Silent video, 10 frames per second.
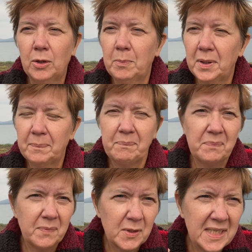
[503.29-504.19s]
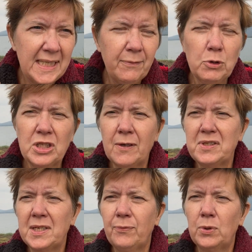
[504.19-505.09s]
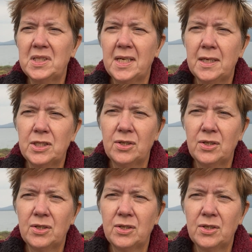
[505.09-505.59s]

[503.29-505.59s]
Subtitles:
But give yourself several days,